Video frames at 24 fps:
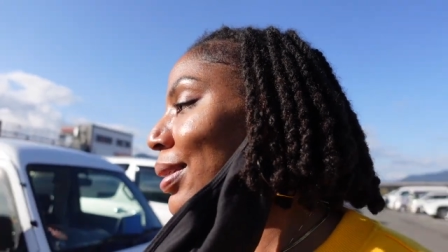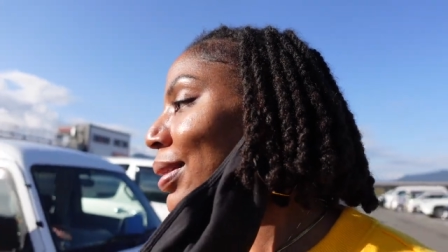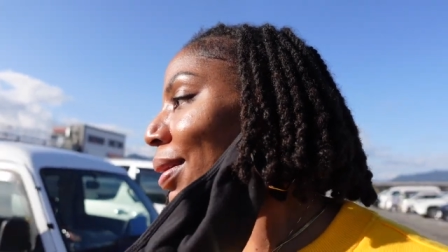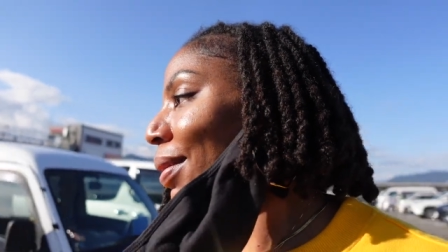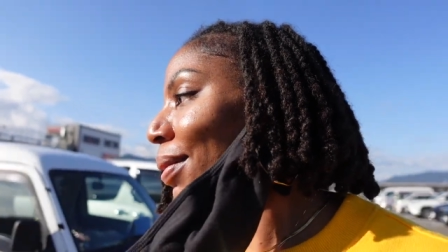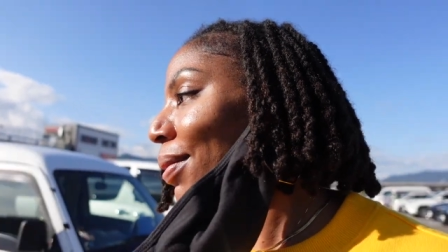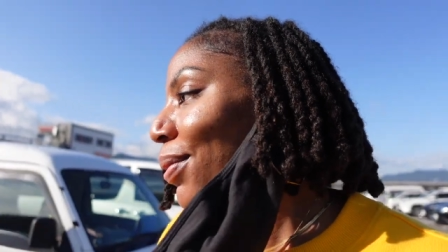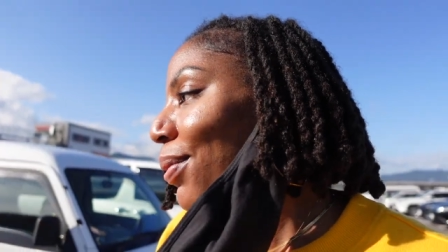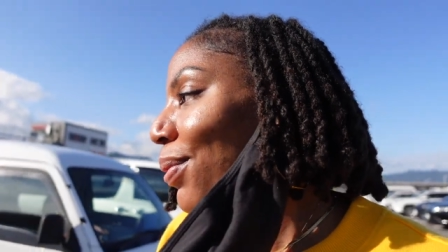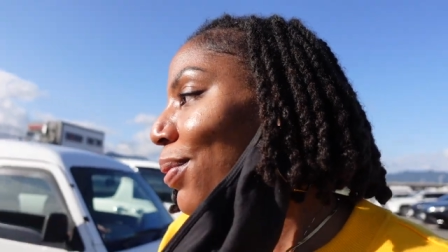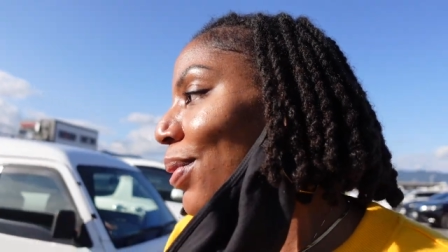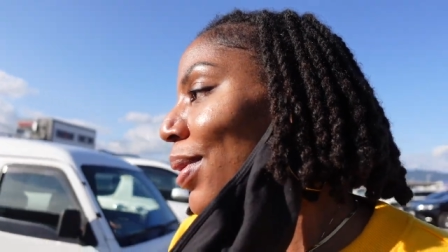
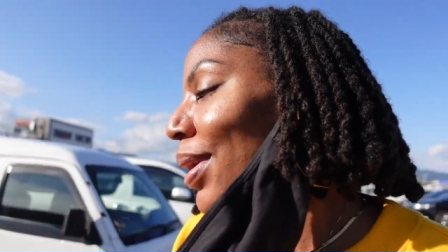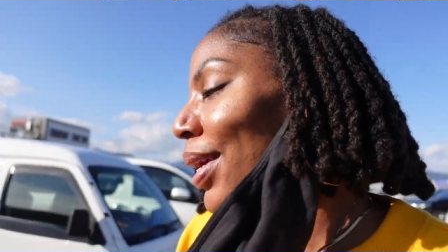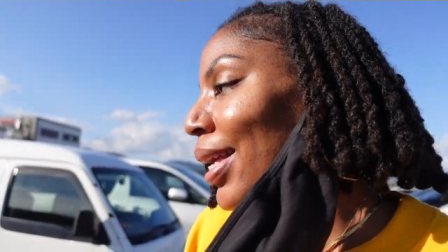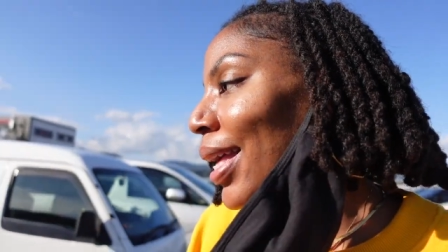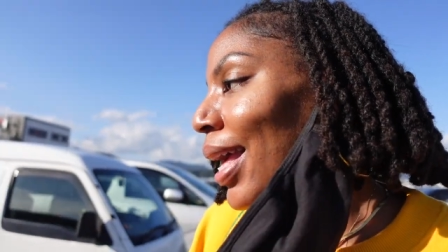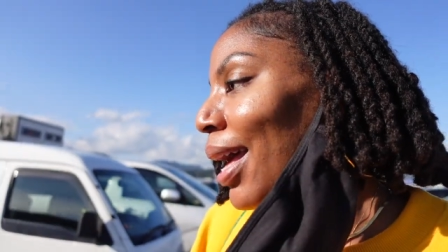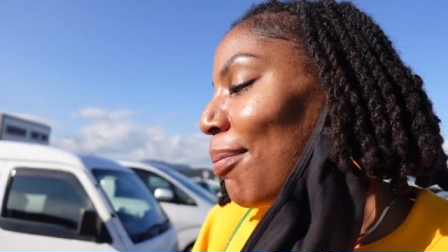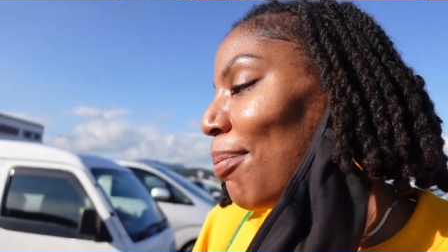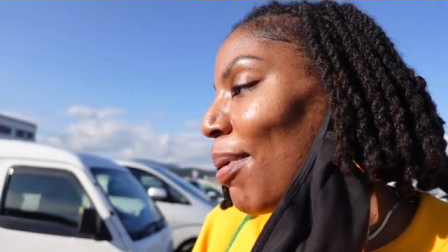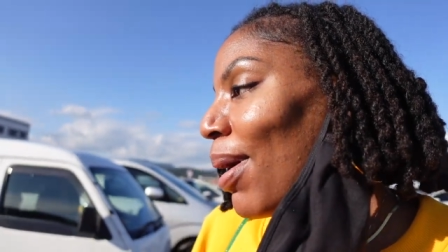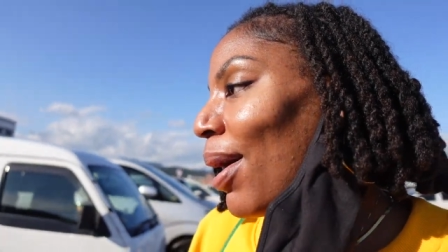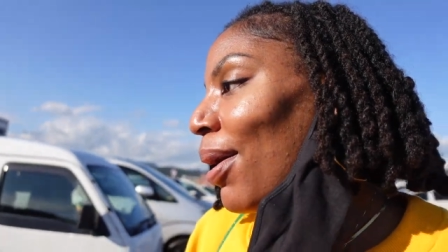No, it
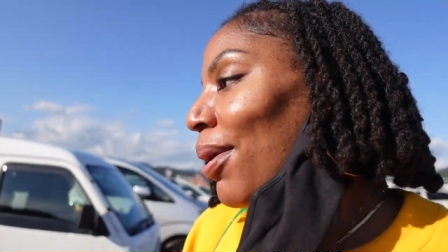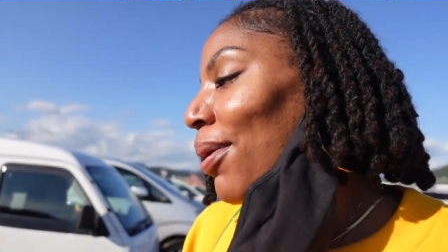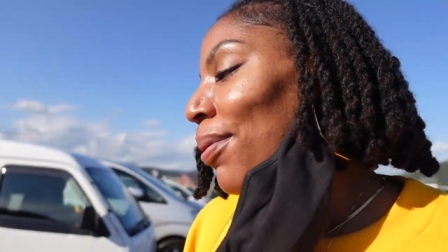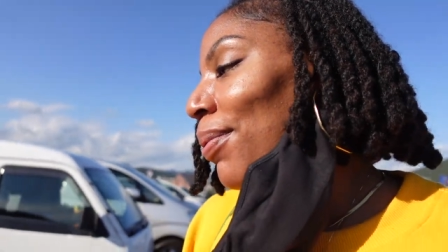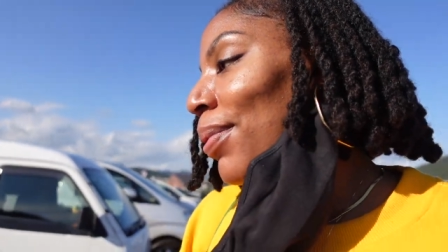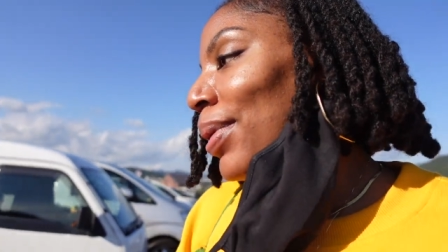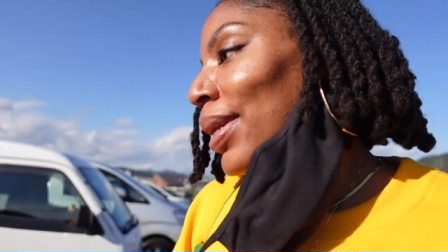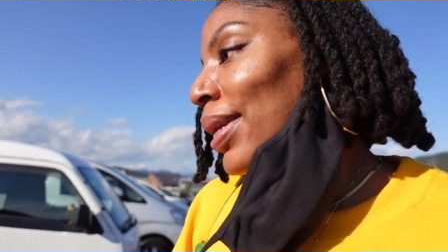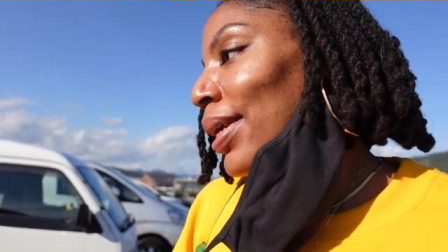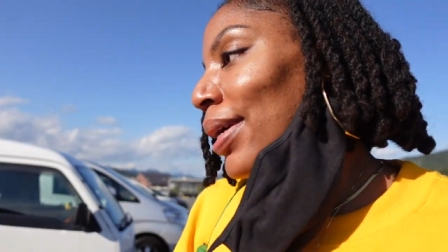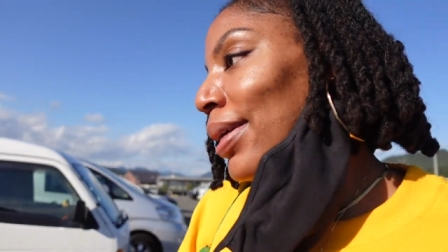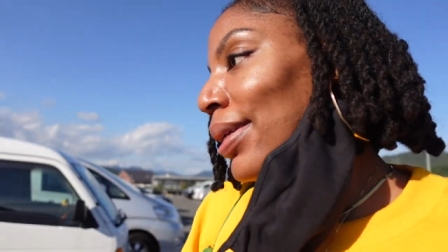got power
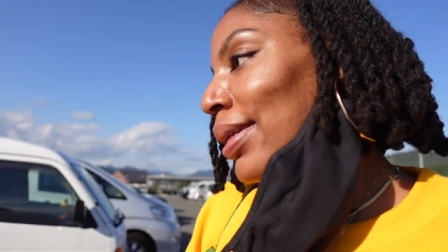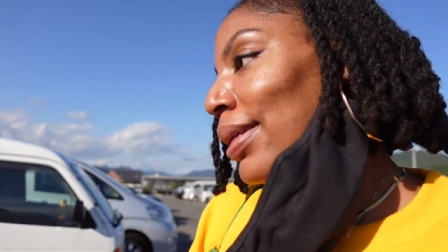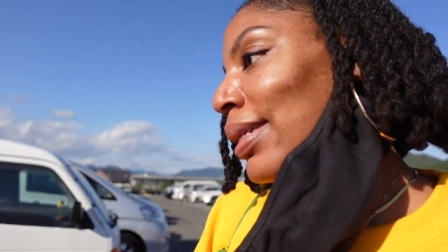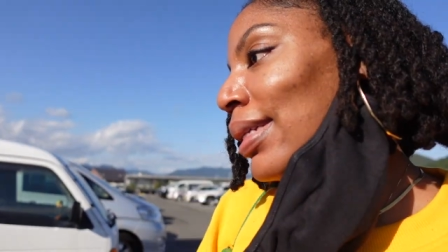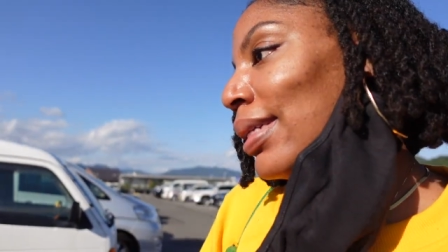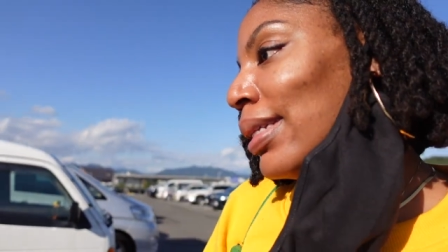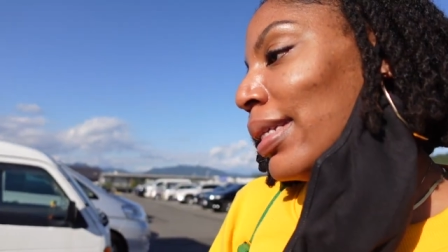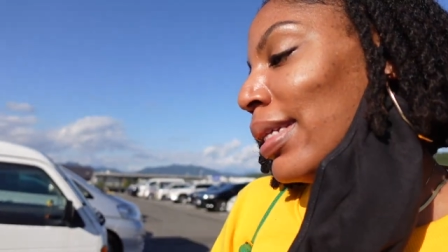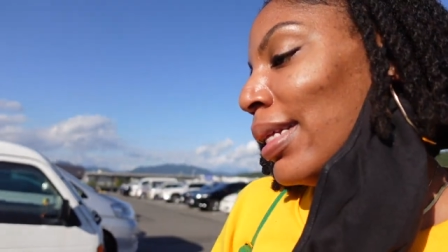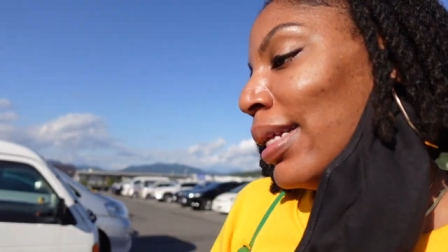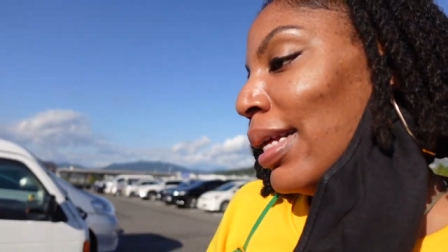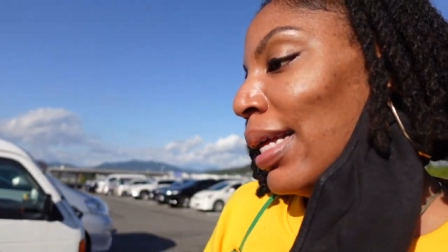windows.
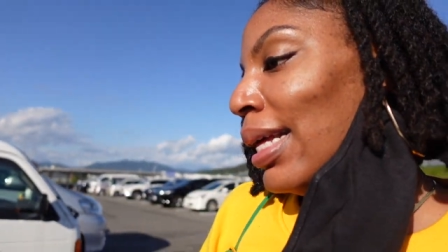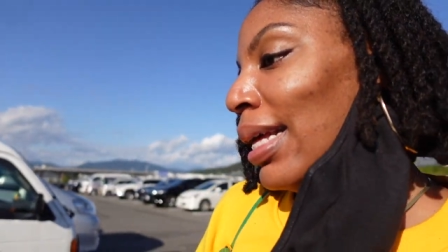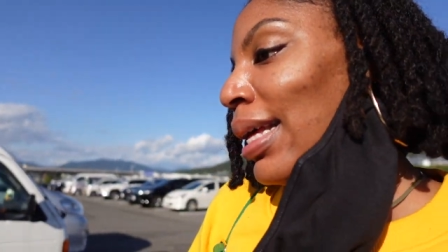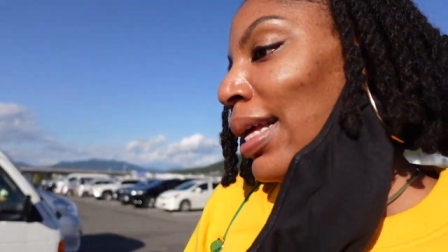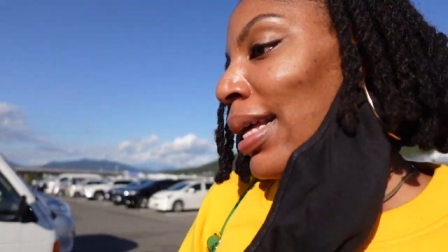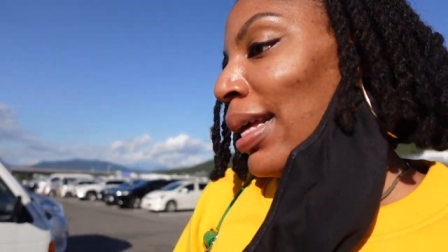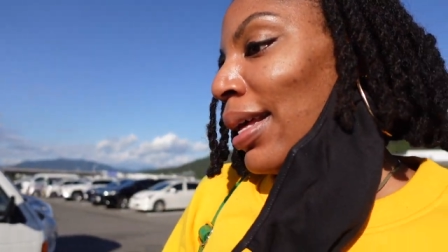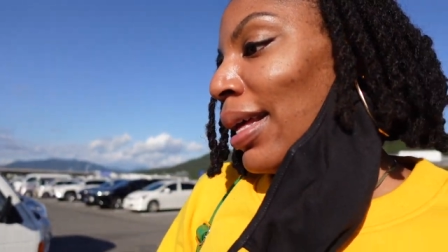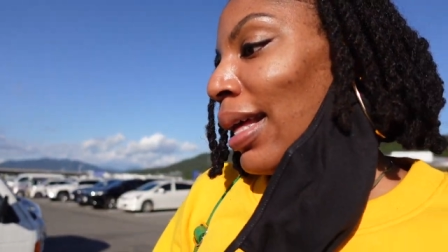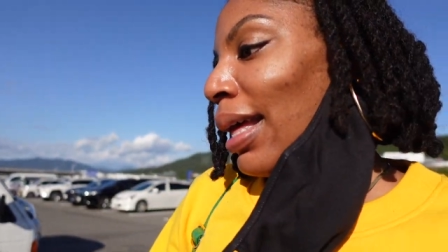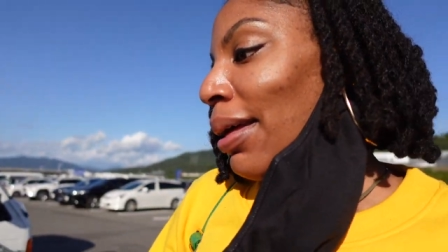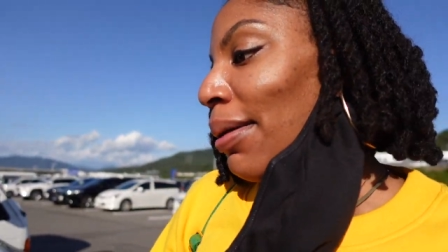
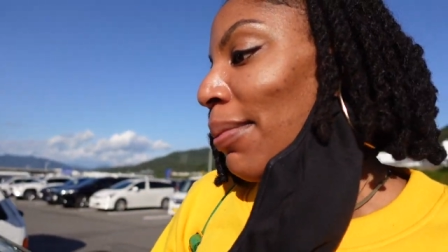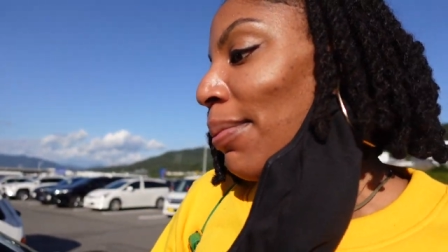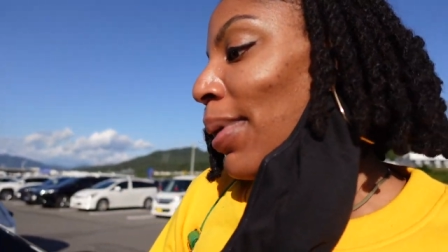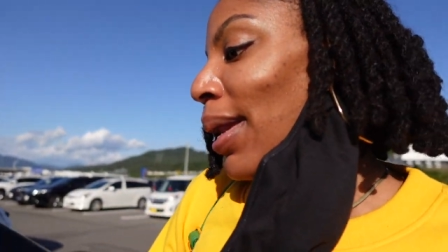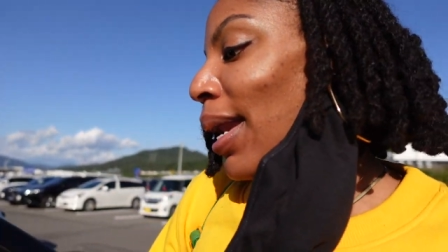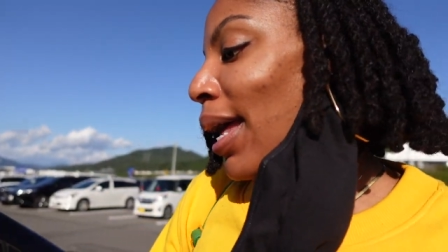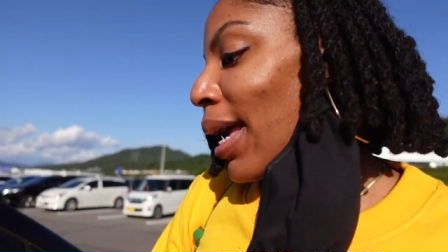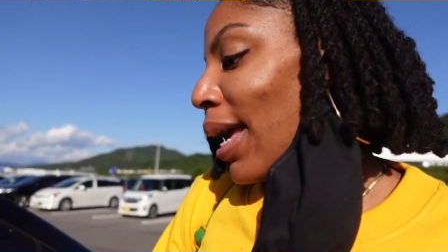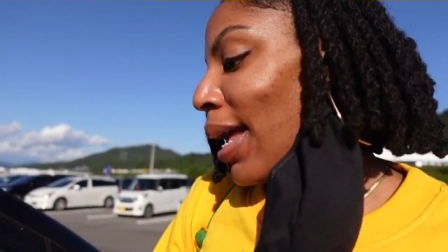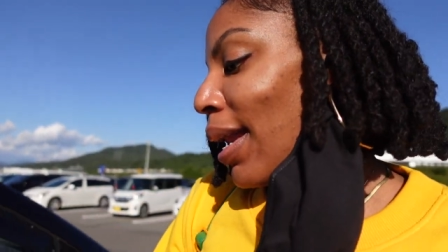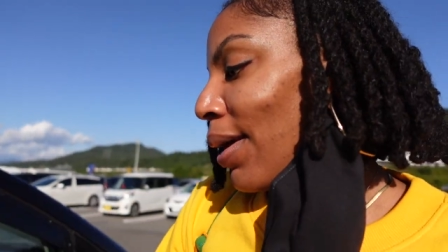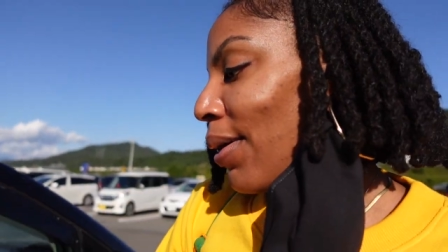But
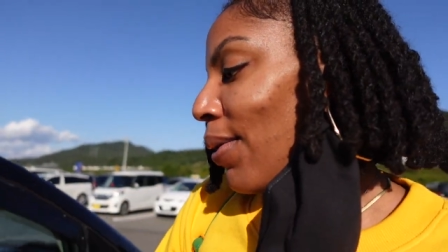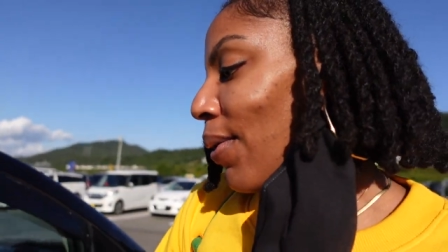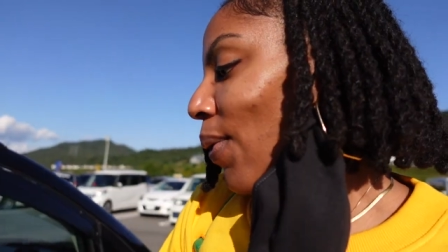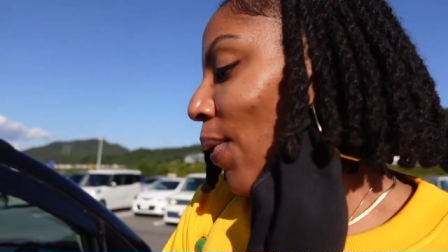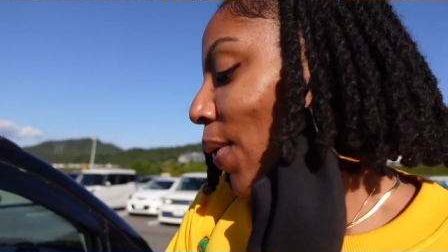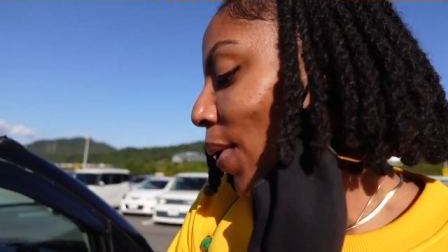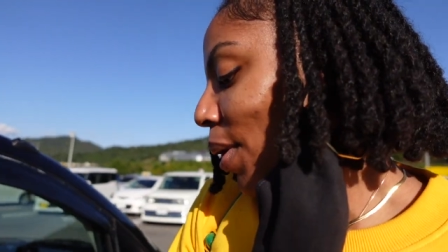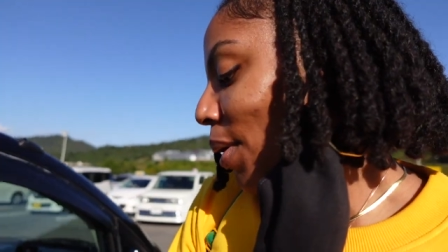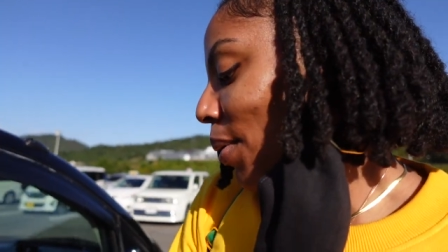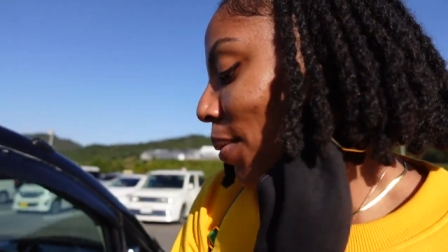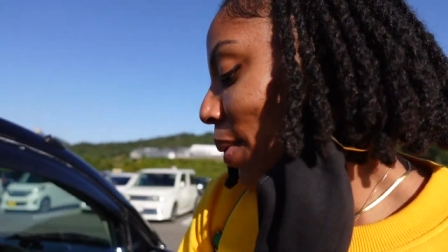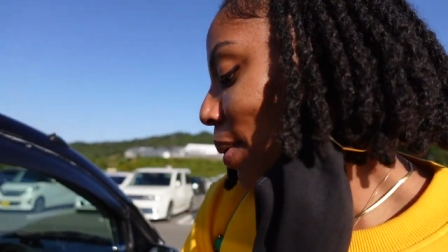I gotta go
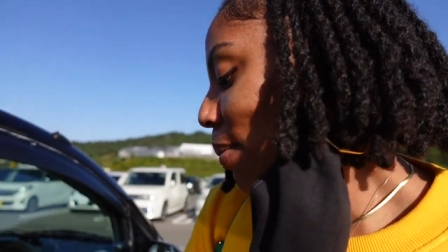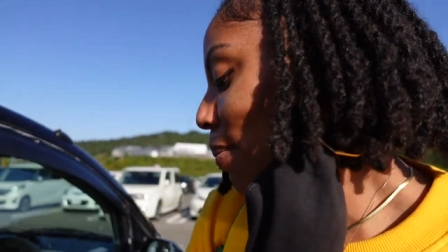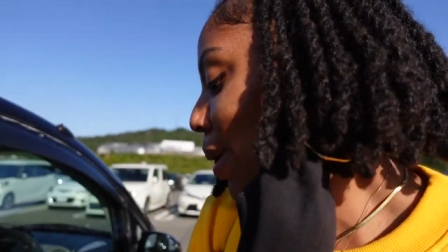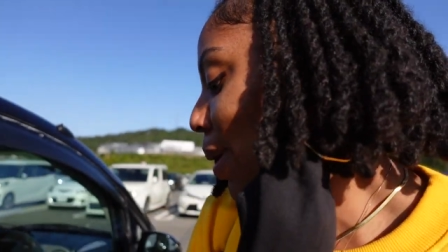all the way